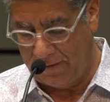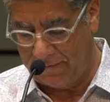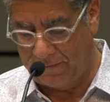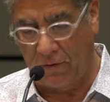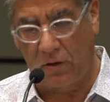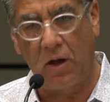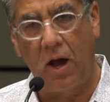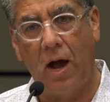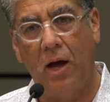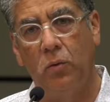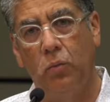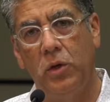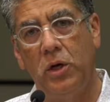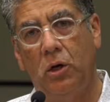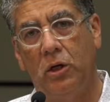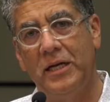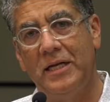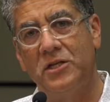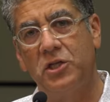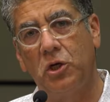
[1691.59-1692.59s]
For God, we
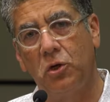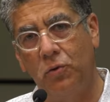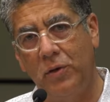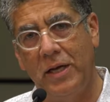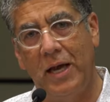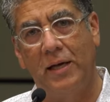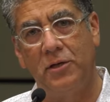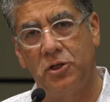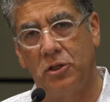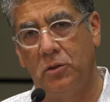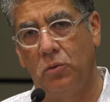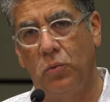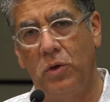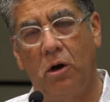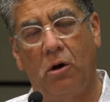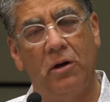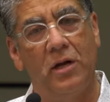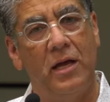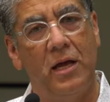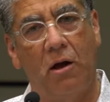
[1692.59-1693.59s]
are His creation.
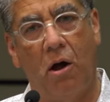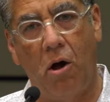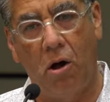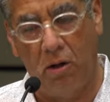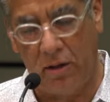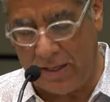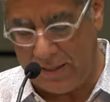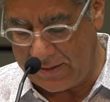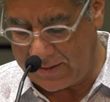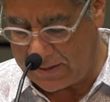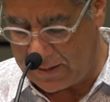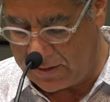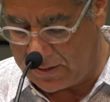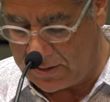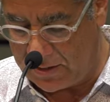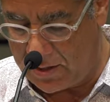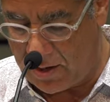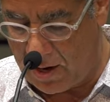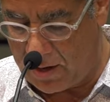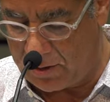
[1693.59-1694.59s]
We are all His
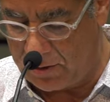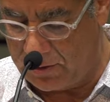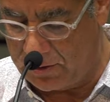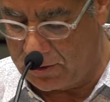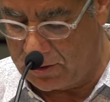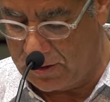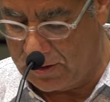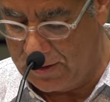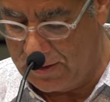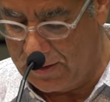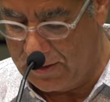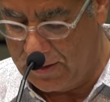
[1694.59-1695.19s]
sons and daughters.